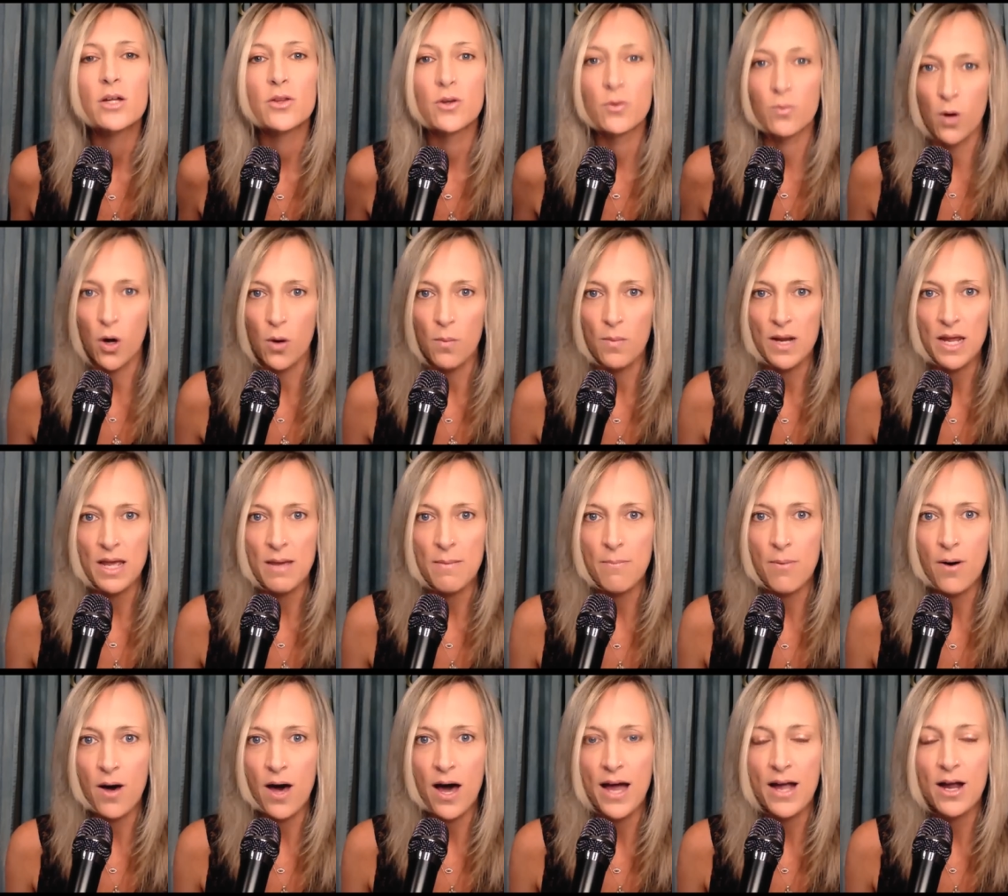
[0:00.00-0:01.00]
the Roman
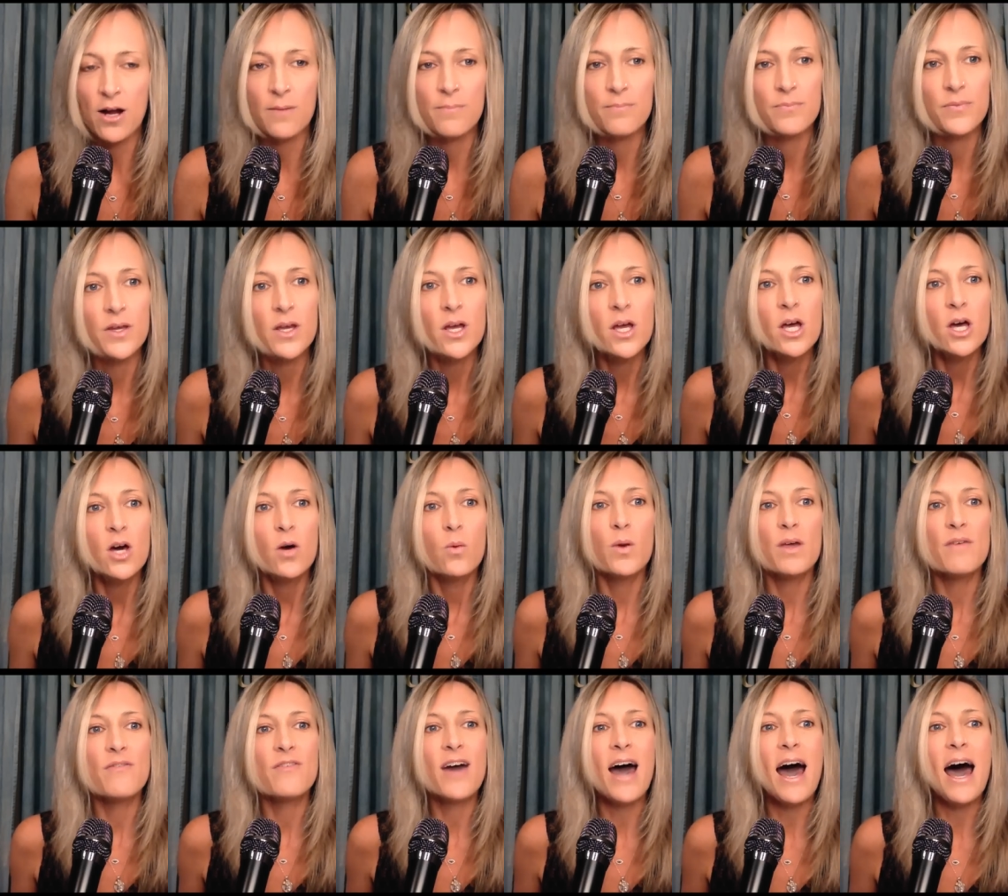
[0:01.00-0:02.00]
Empire.
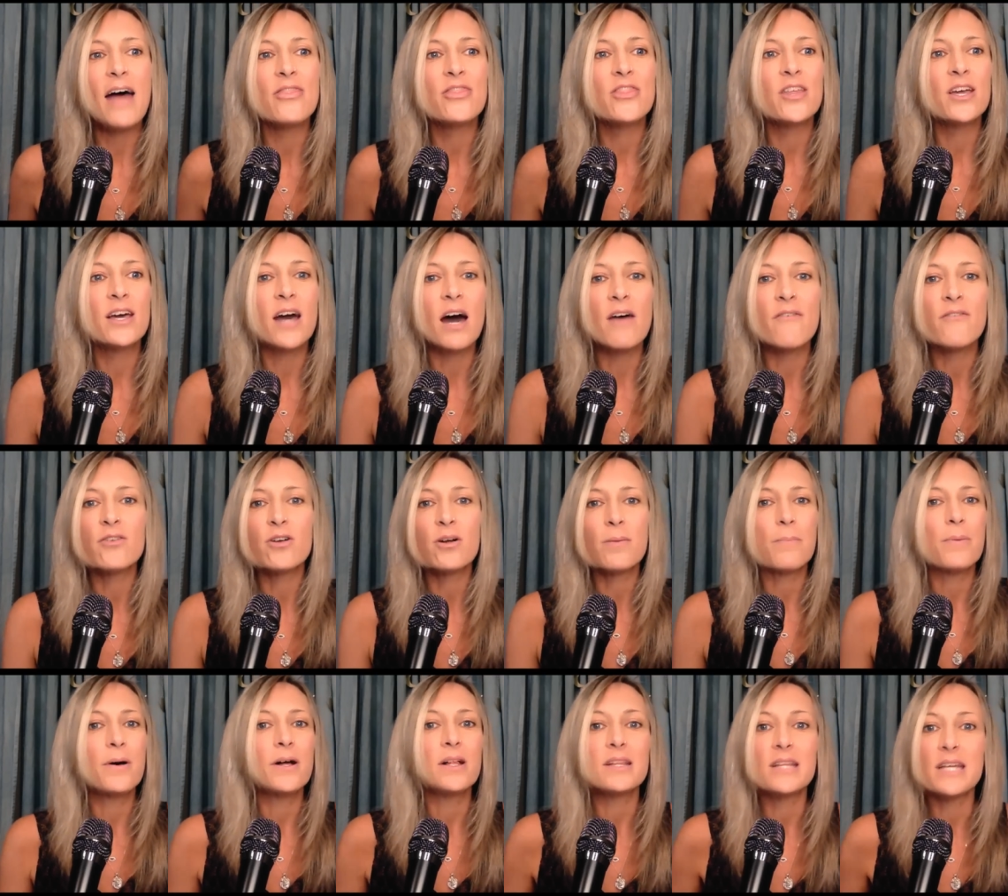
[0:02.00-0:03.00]
We've got the
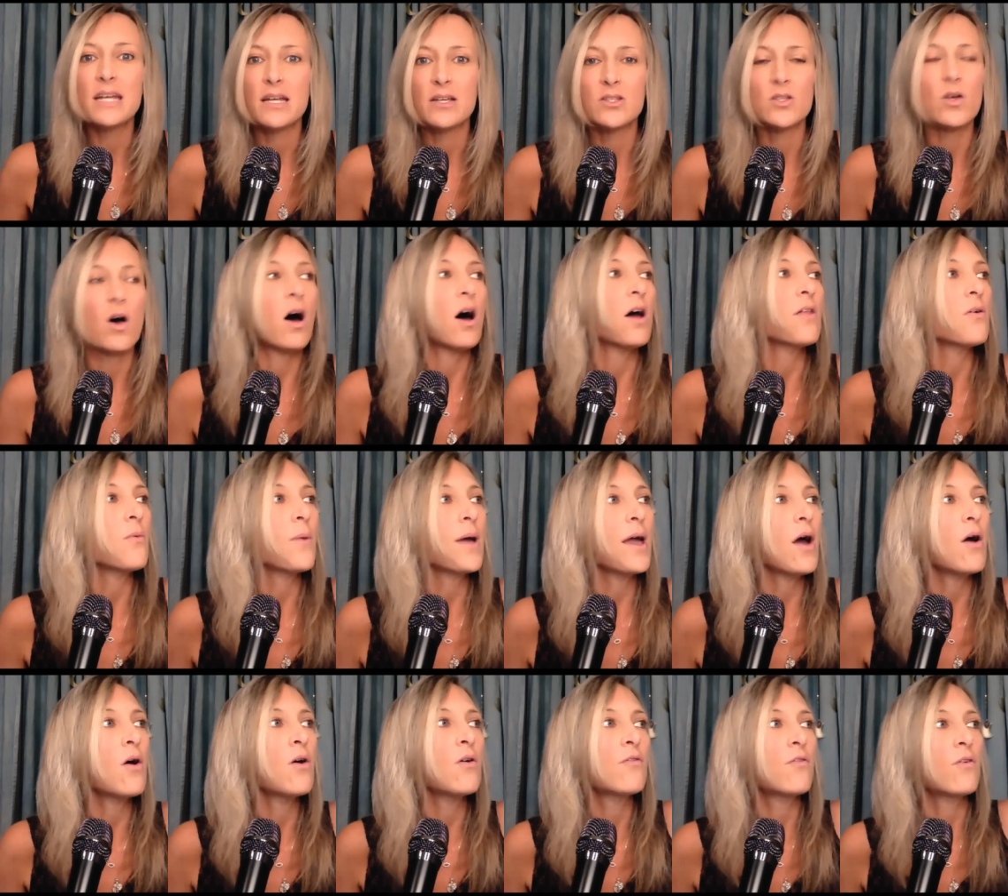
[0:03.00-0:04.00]
governor Paulinus all the
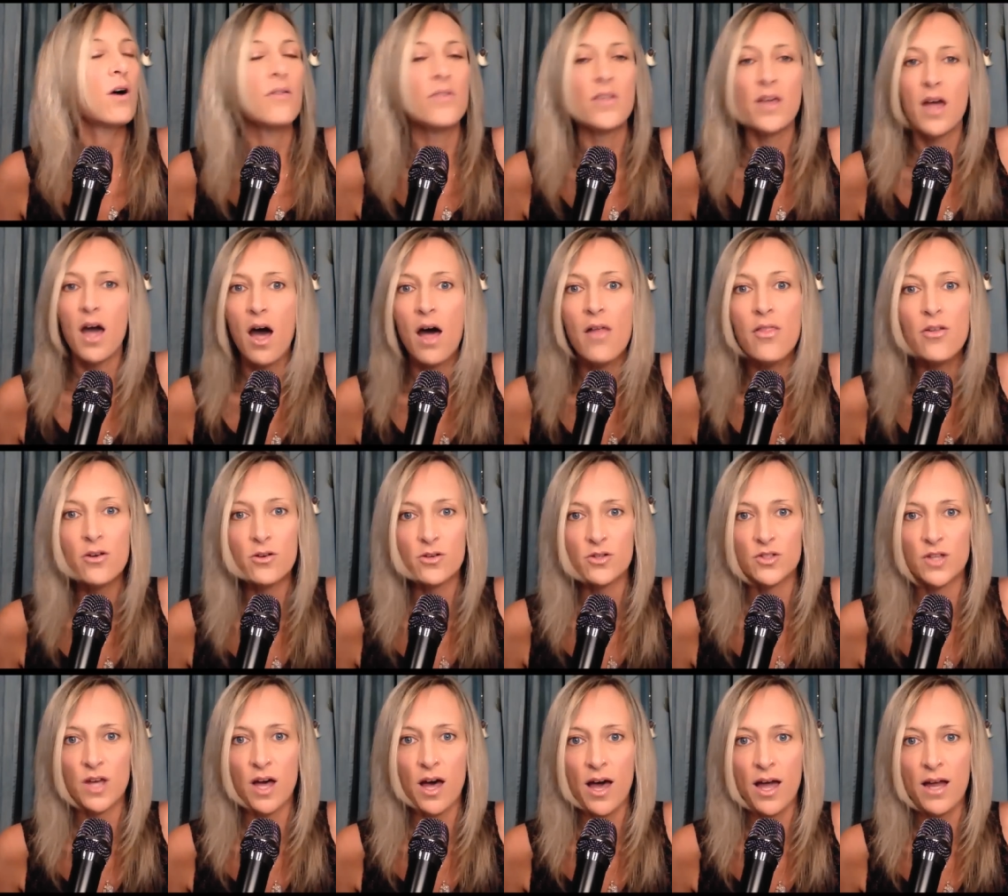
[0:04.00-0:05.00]
way over on the other
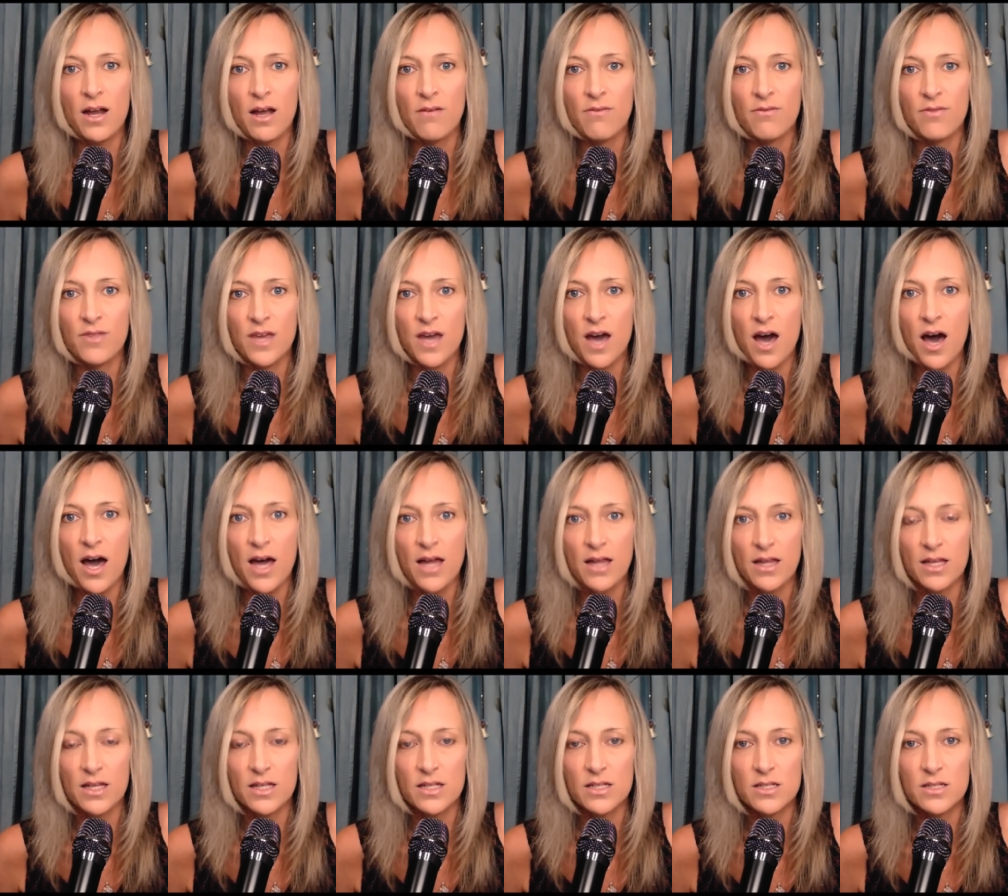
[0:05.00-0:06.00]
side of the
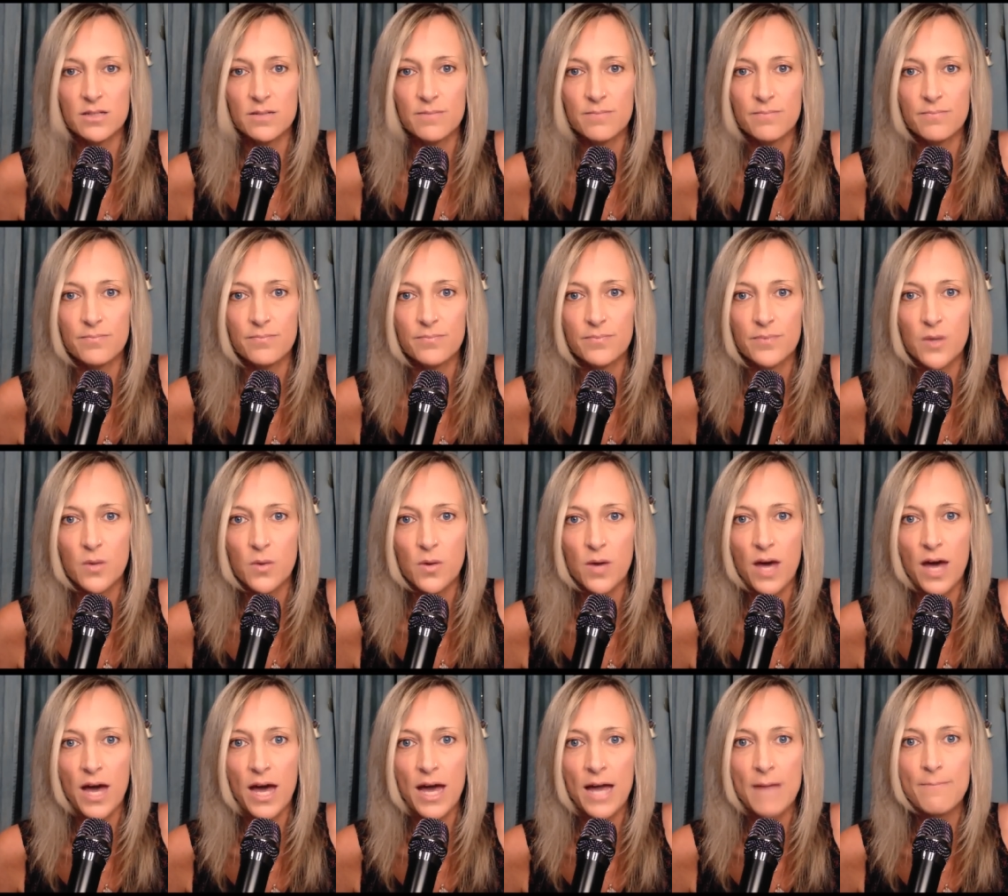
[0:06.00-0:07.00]
island.
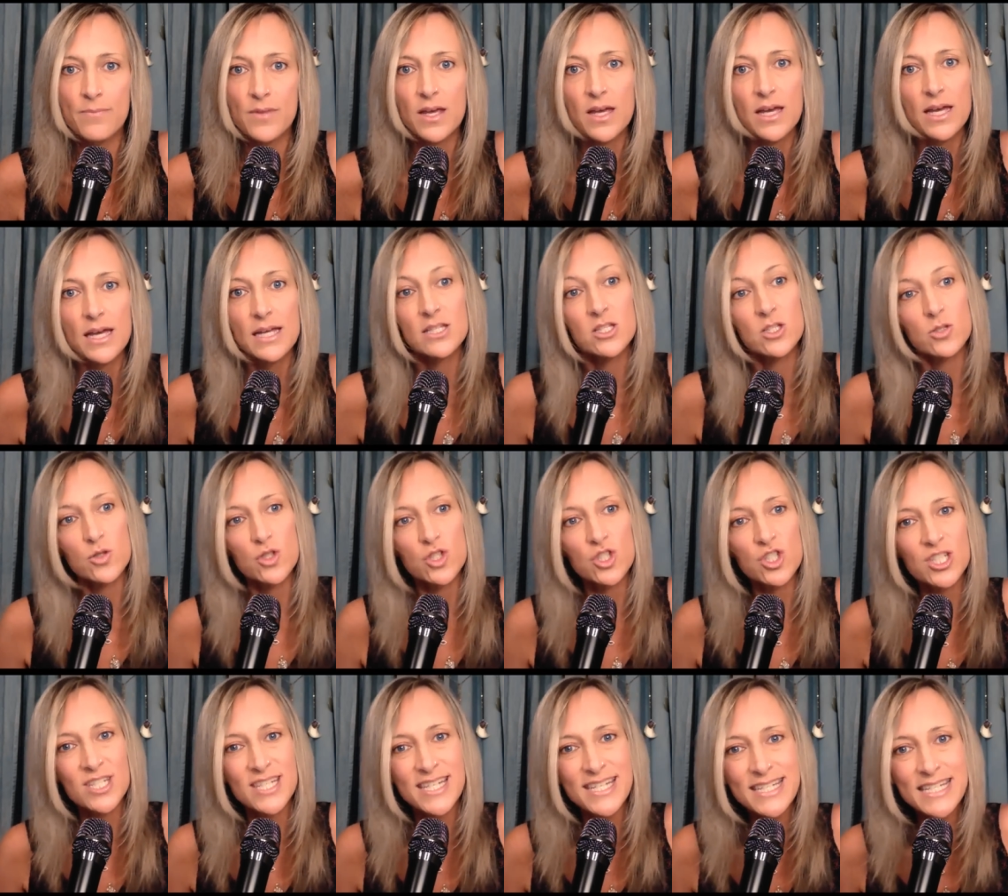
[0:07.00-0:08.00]
Okay. And so
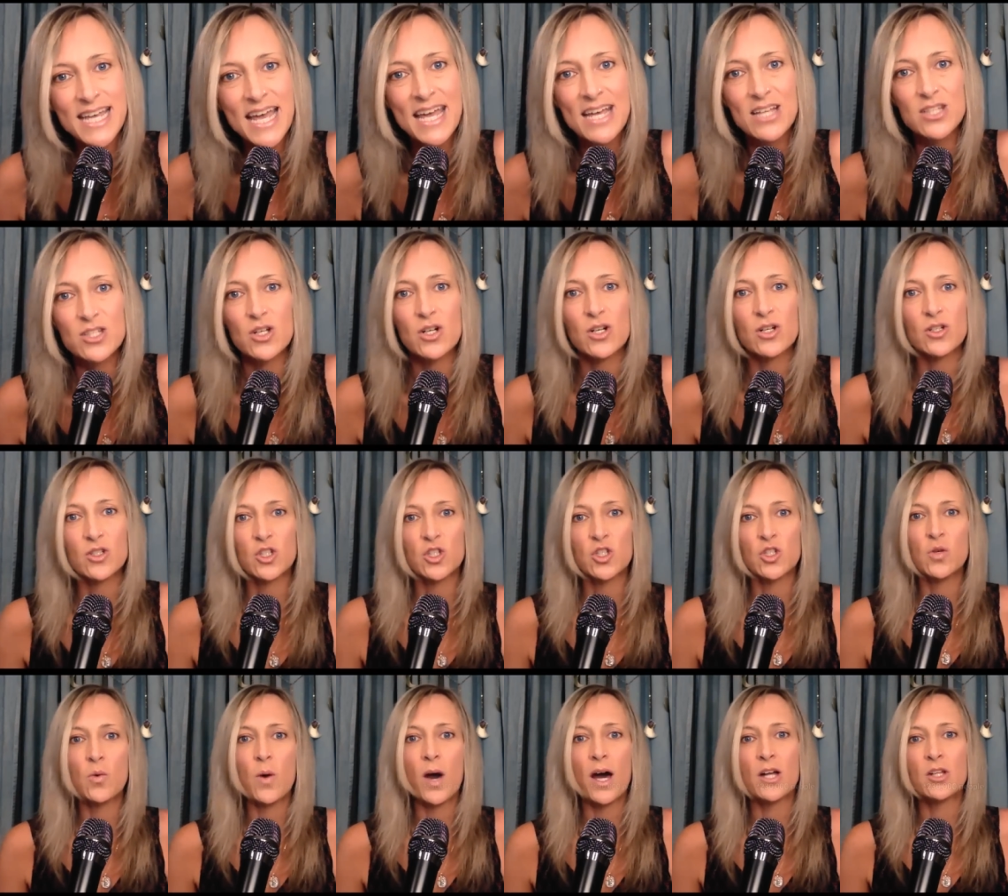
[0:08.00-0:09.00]
she takes her
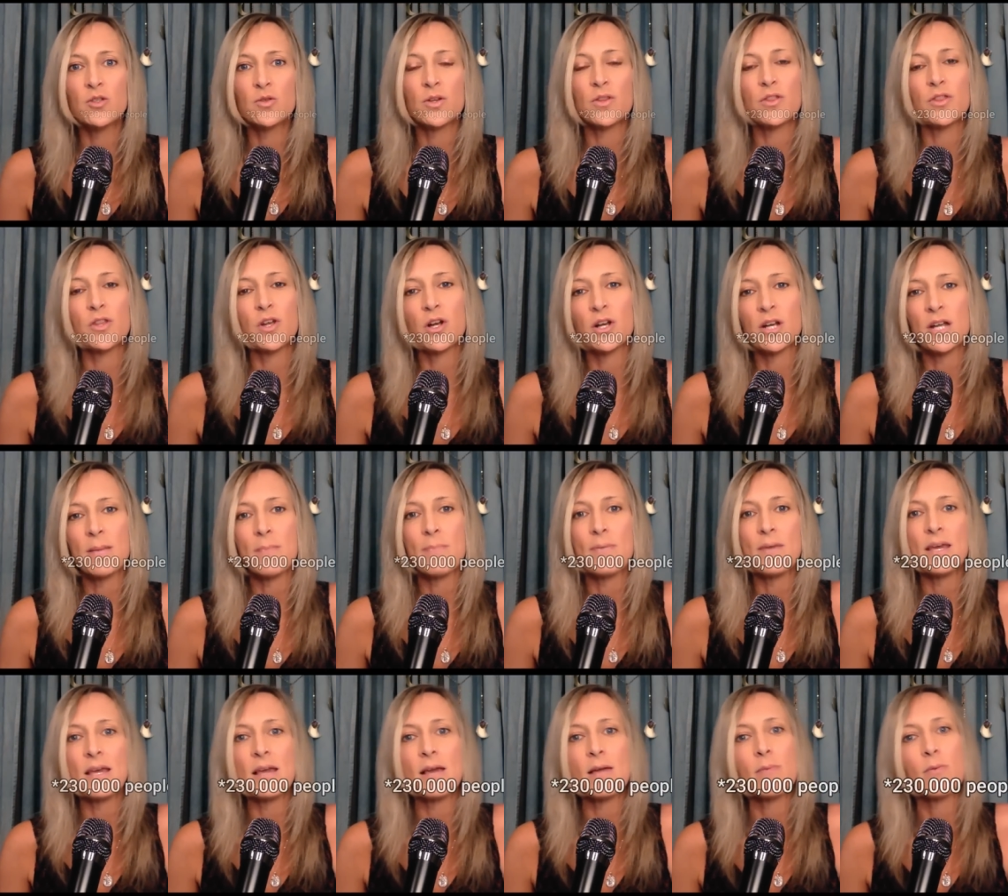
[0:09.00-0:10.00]
230
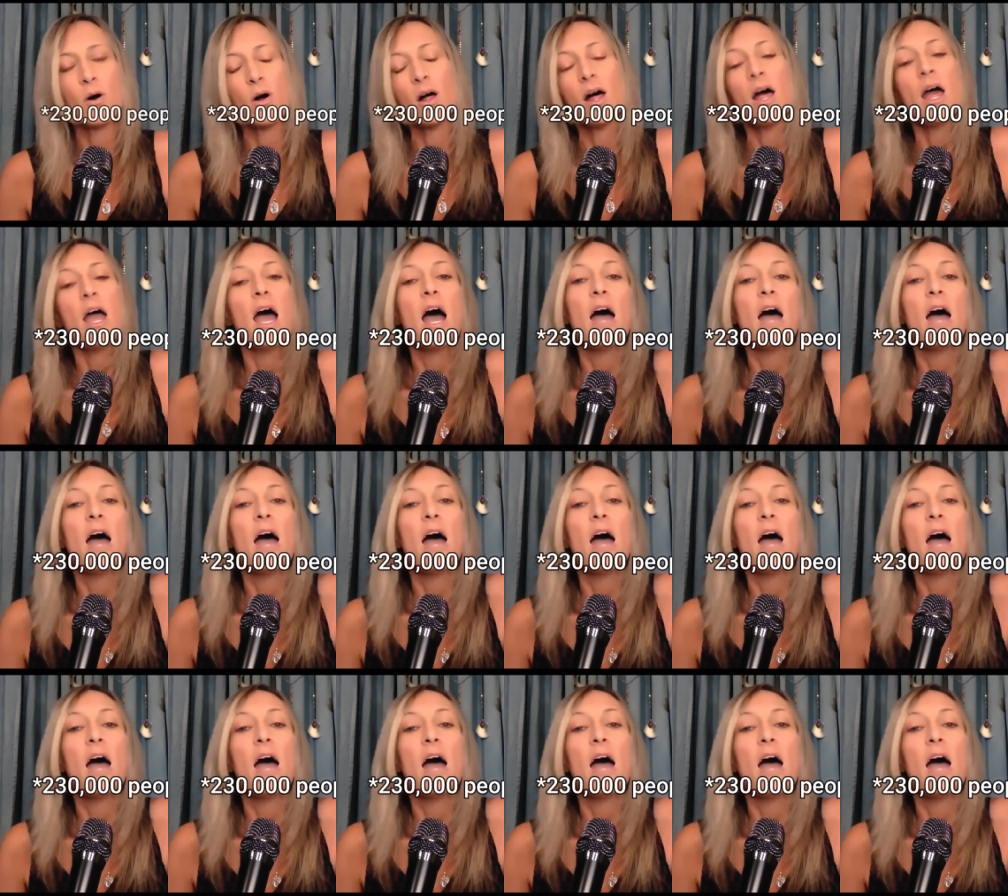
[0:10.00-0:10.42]
people,